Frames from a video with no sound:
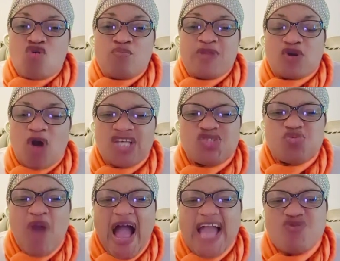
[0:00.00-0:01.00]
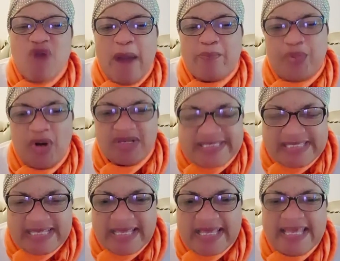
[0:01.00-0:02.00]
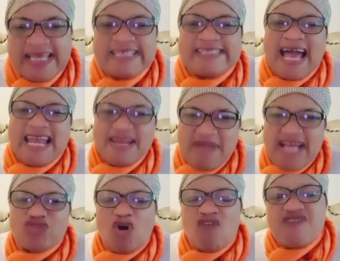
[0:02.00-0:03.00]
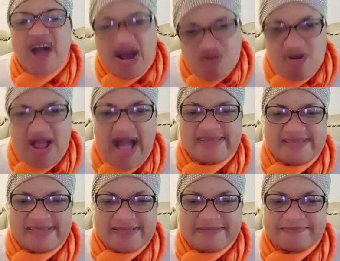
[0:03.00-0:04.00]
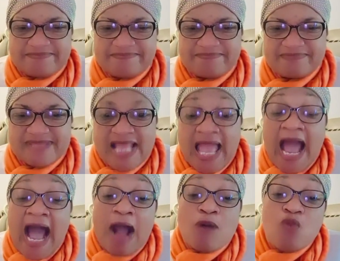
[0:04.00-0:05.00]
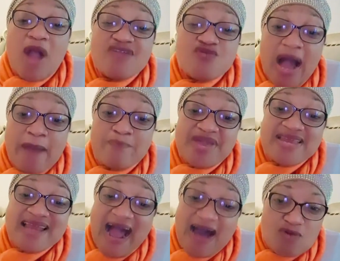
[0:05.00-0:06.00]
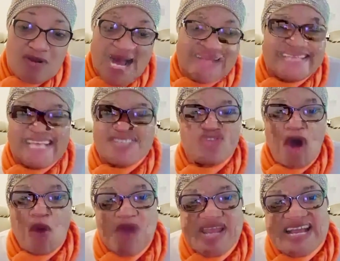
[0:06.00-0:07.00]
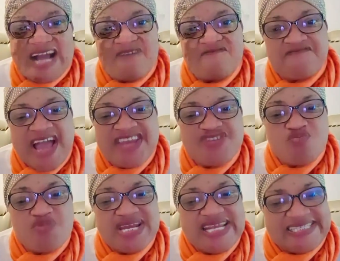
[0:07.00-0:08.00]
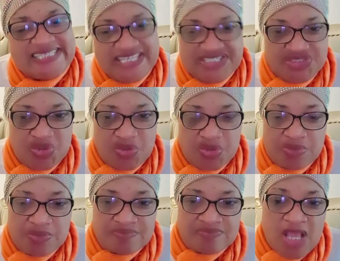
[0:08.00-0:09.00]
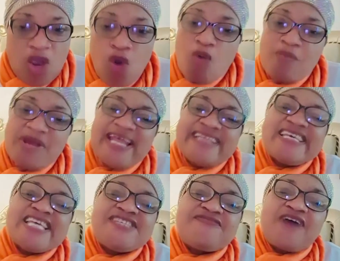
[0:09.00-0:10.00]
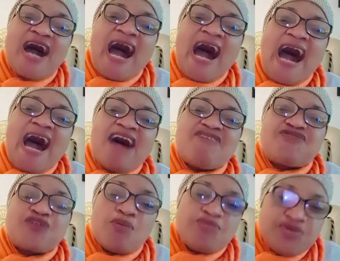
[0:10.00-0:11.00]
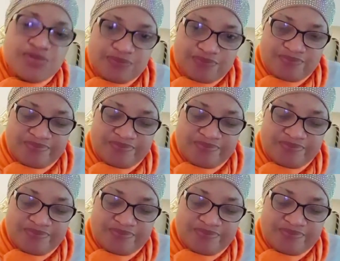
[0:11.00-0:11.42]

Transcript: Because when you are boasting, it's element of arrogancy. And when you are being arrogant, there's no way they can find humility in you. Humility is far from you.